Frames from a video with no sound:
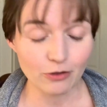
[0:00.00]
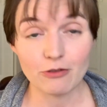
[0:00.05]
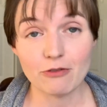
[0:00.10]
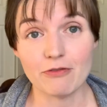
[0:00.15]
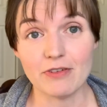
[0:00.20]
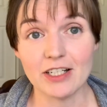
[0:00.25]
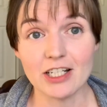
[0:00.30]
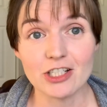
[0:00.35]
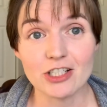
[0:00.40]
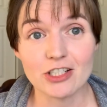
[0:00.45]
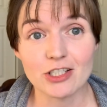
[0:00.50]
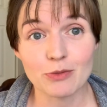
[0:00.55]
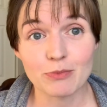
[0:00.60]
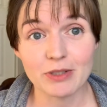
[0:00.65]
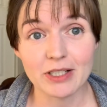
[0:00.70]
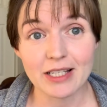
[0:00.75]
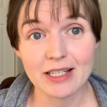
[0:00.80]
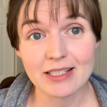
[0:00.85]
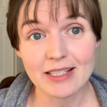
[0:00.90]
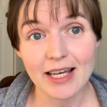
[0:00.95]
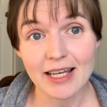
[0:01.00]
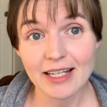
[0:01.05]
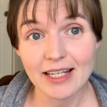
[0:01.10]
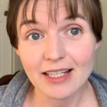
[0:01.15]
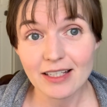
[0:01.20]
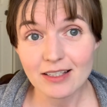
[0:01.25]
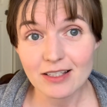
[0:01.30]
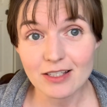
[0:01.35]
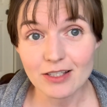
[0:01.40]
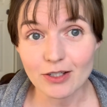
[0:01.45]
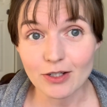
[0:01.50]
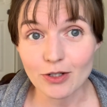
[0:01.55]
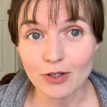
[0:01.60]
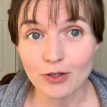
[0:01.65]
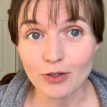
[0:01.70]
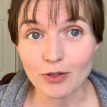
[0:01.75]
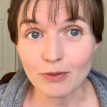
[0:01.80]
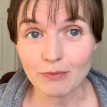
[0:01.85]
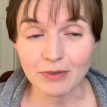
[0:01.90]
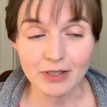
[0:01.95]
finishes are pretty exciting, so
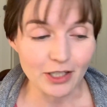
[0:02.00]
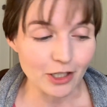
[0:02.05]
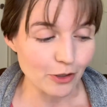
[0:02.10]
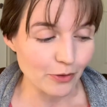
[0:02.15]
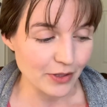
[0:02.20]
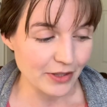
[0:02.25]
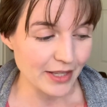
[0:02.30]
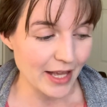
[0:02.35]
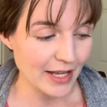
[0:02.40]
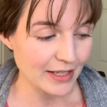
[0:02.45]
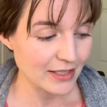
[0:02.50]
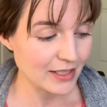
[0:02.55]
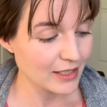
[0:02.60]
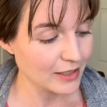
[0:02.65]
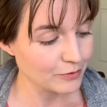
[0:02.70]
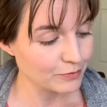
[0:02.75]
I'm gonna go with that.